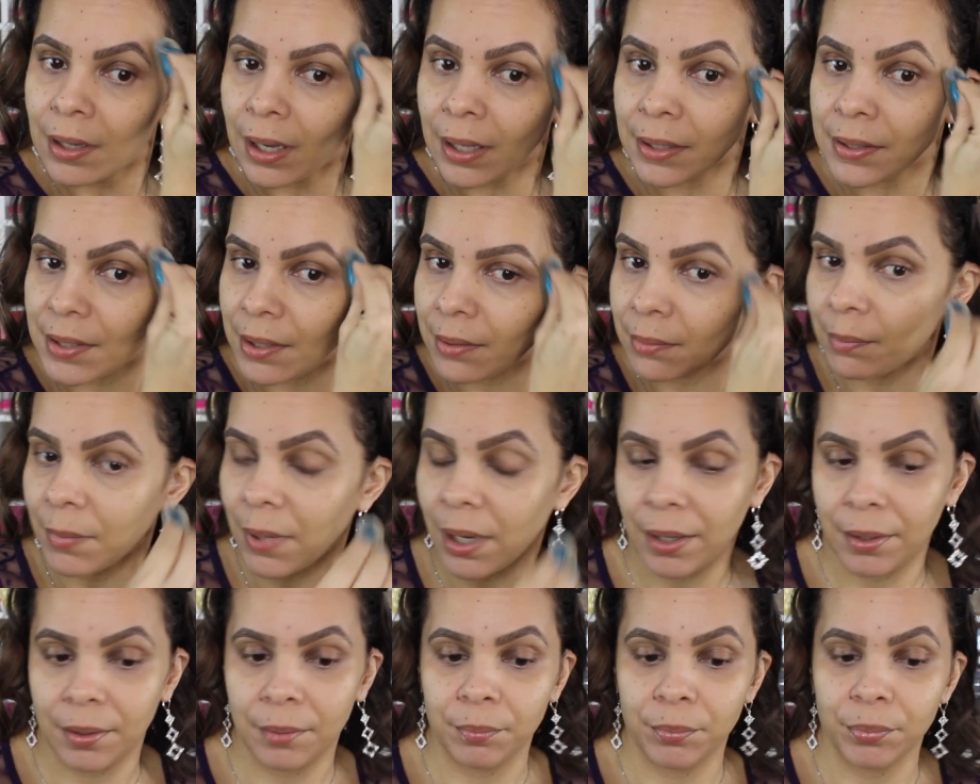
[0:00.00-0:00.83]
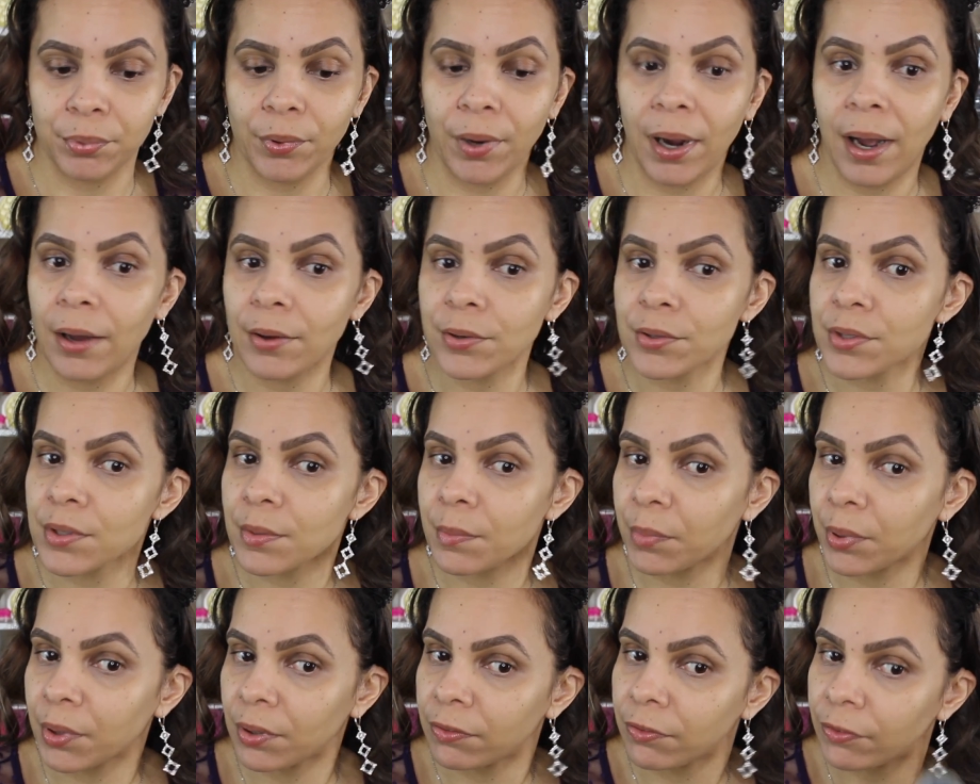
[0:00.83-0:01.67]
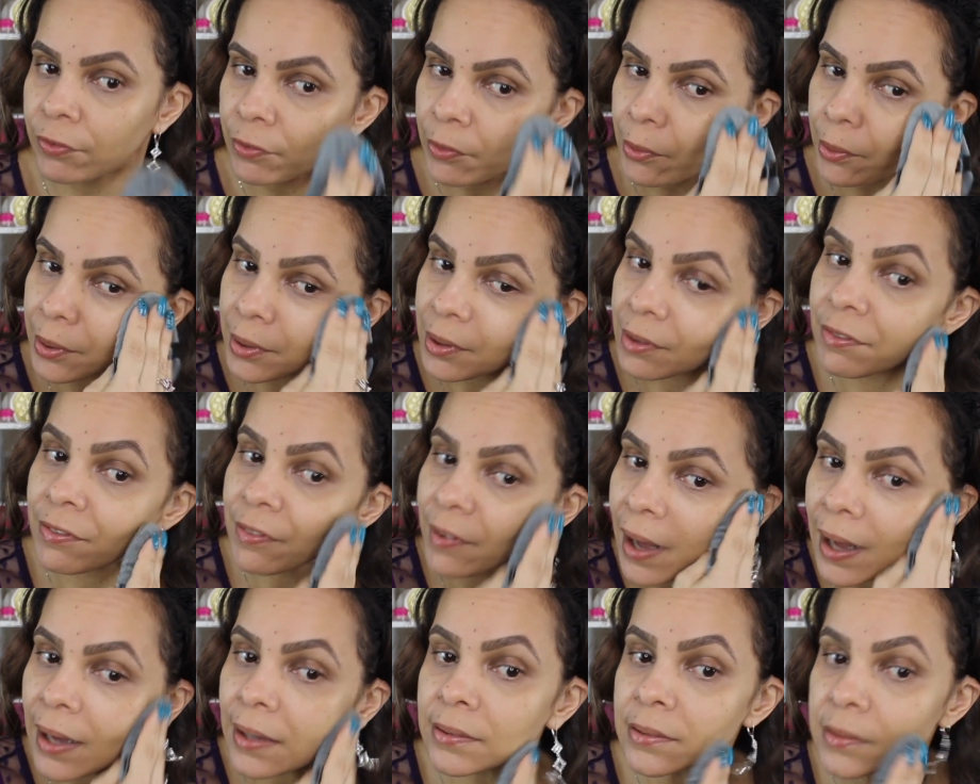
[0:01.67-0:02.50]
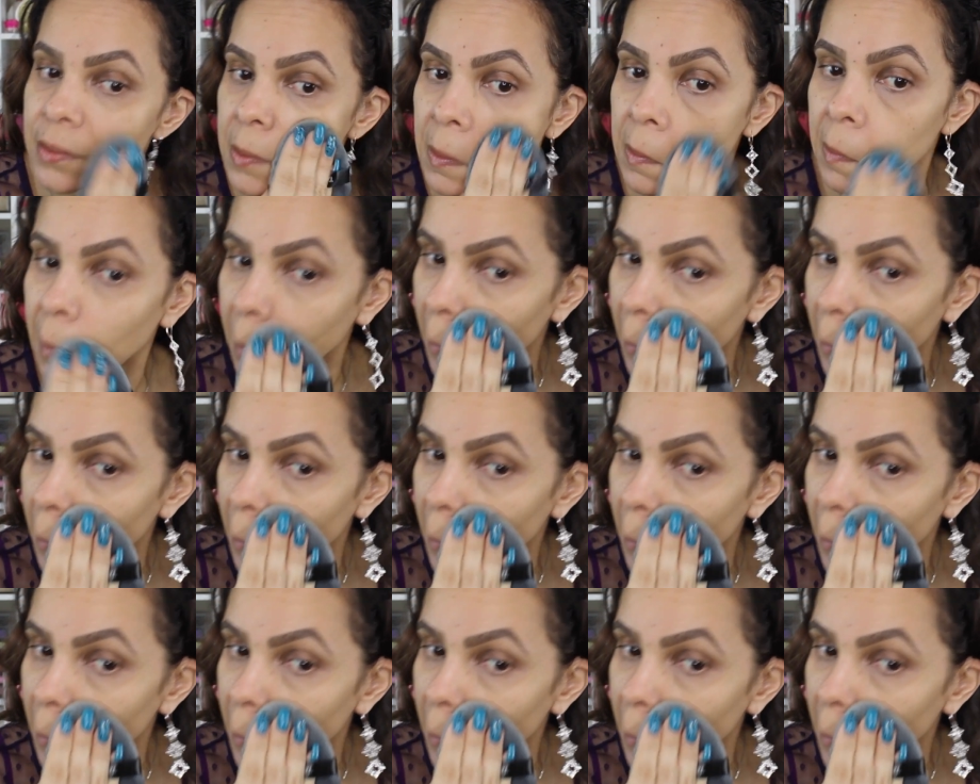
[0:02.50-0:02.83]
I did my brows before the fact.